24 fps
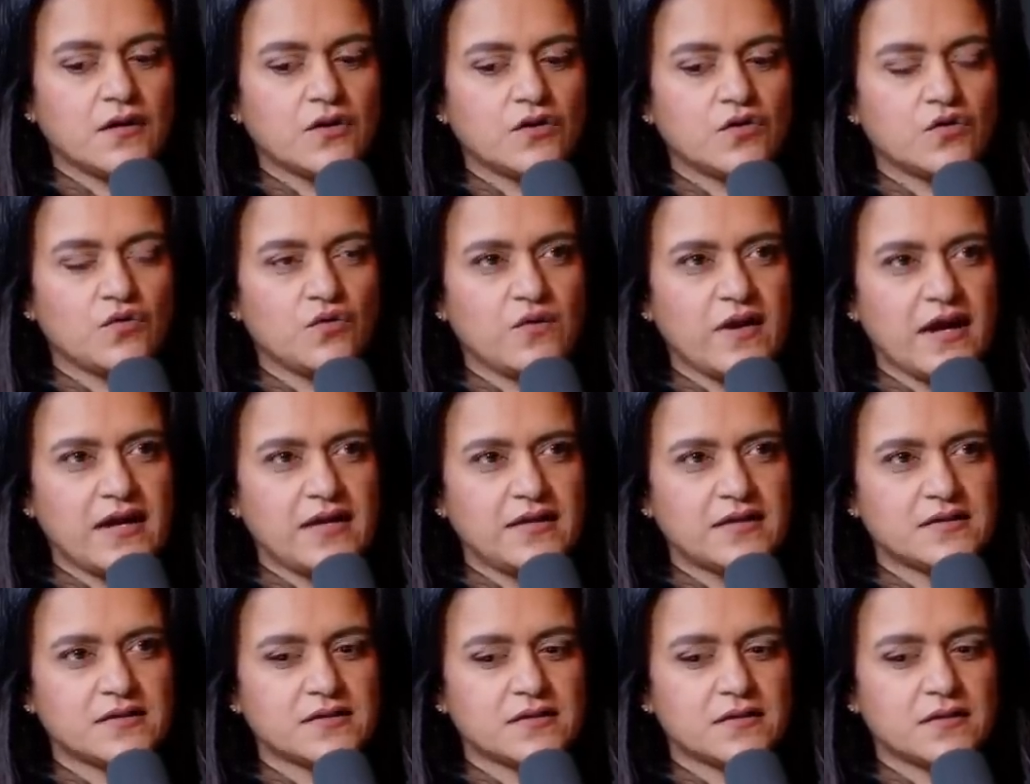
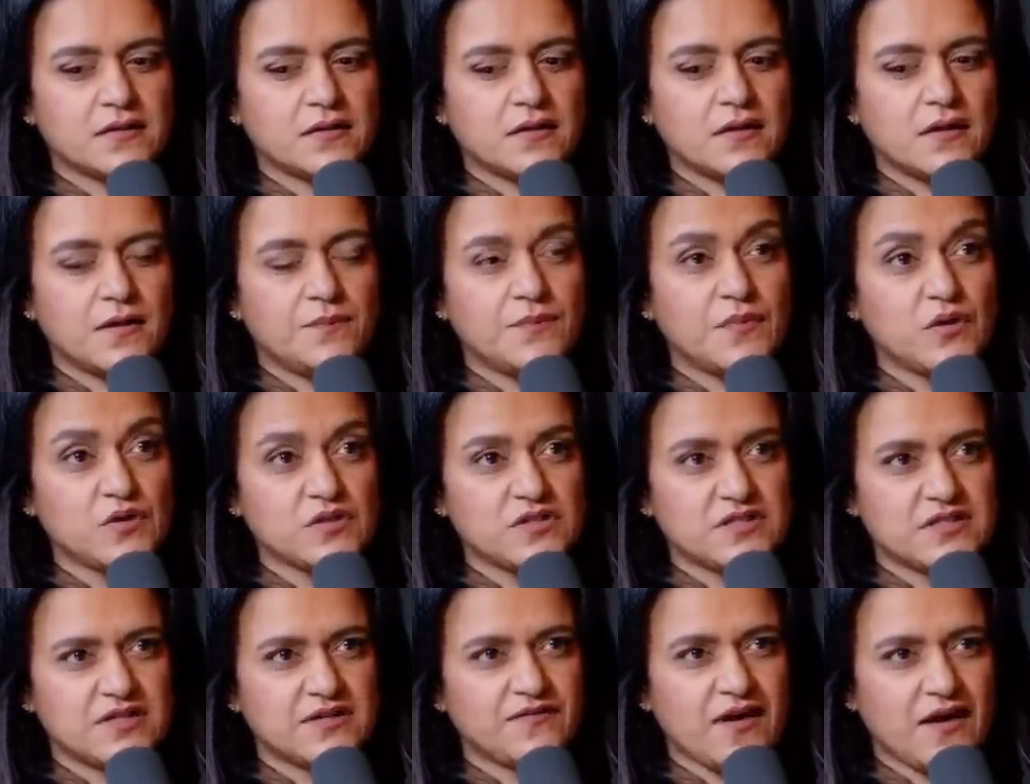create a
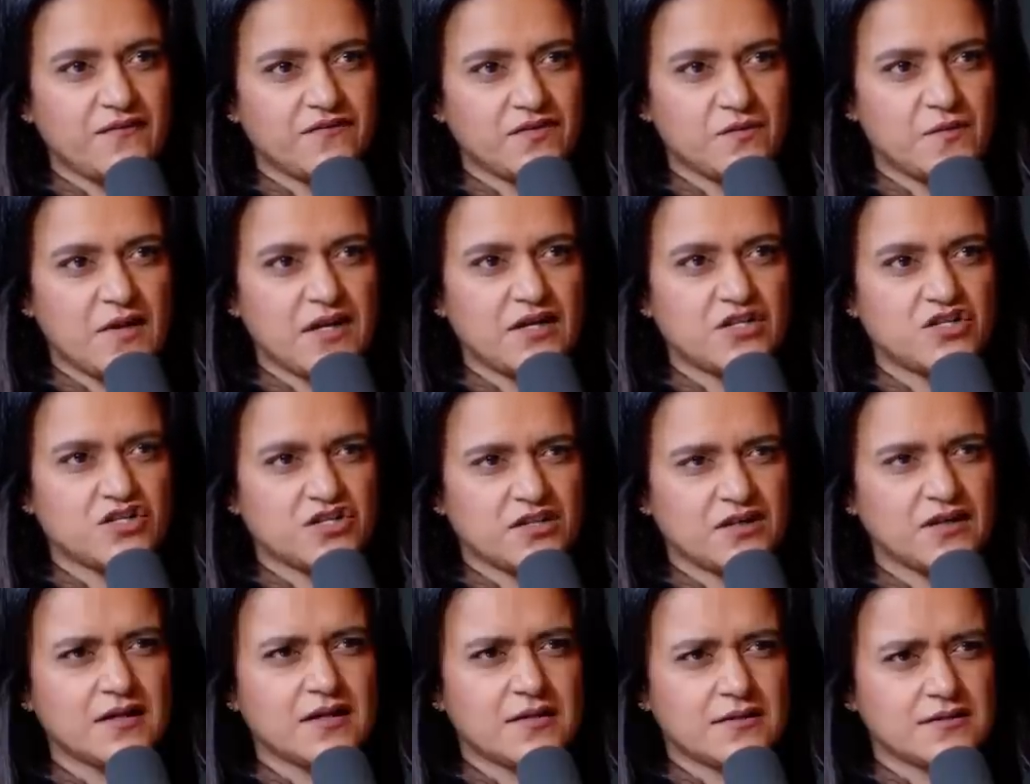positive
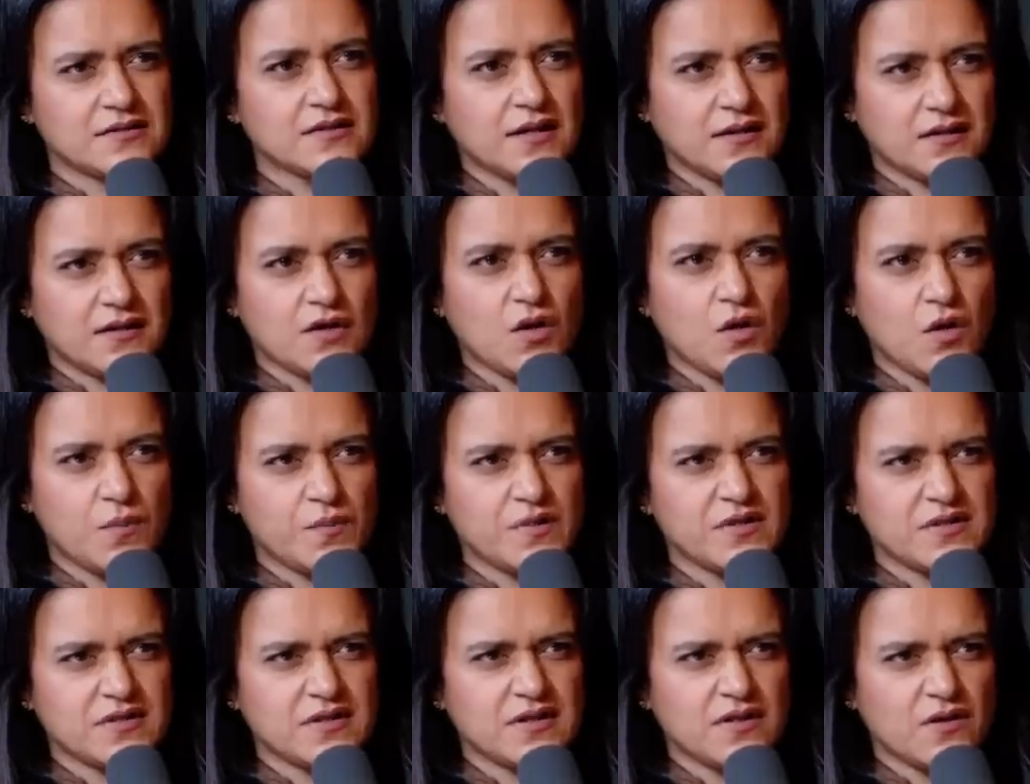affirmation that's like the
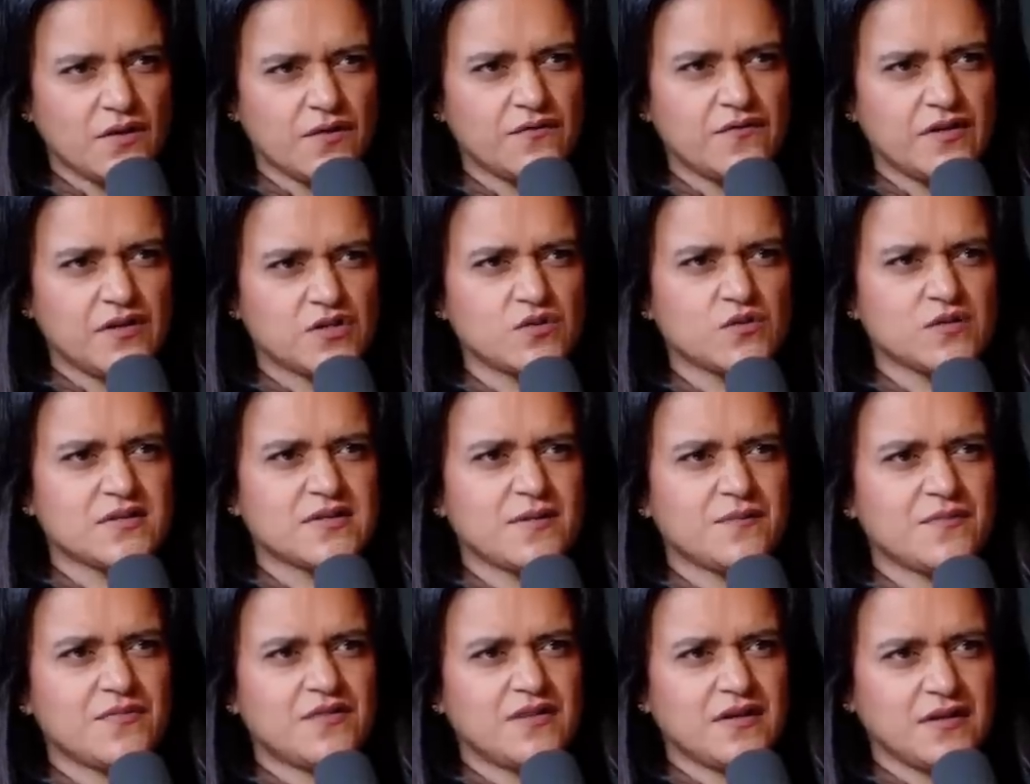opposite of it or
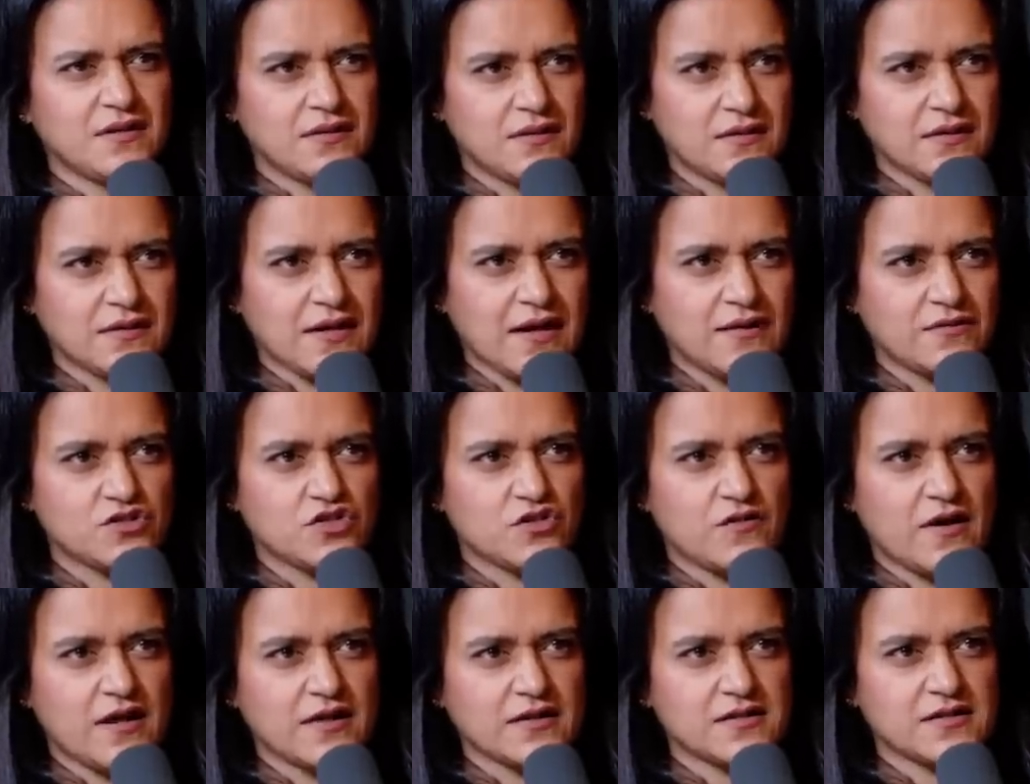something that
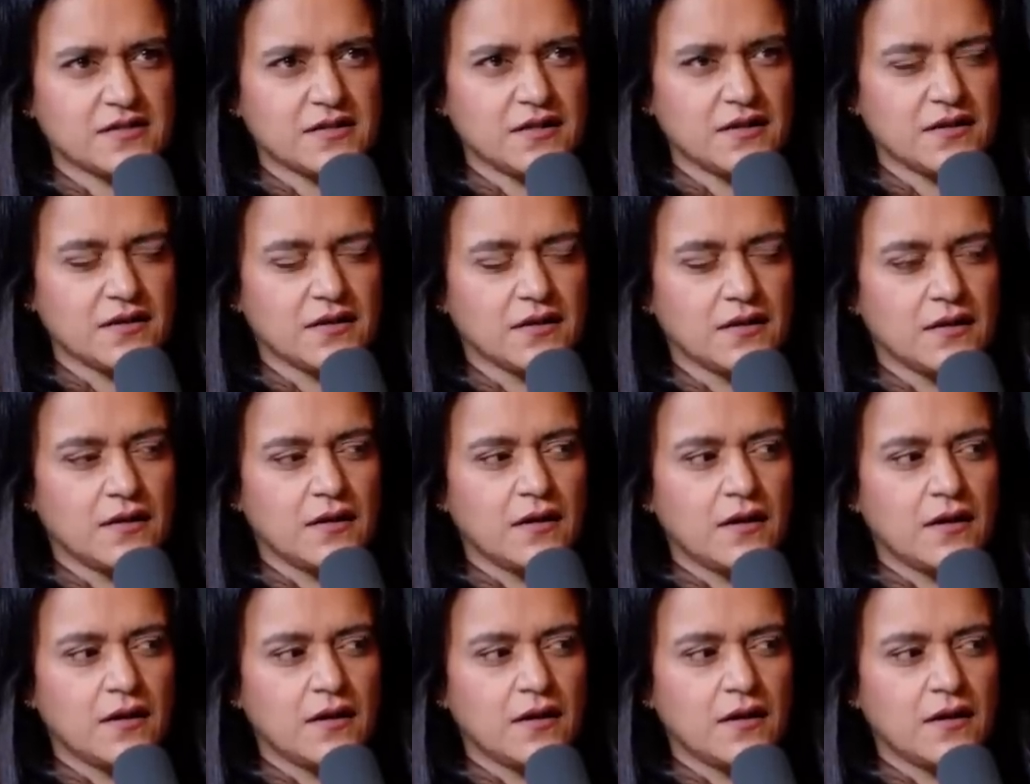counteracts it,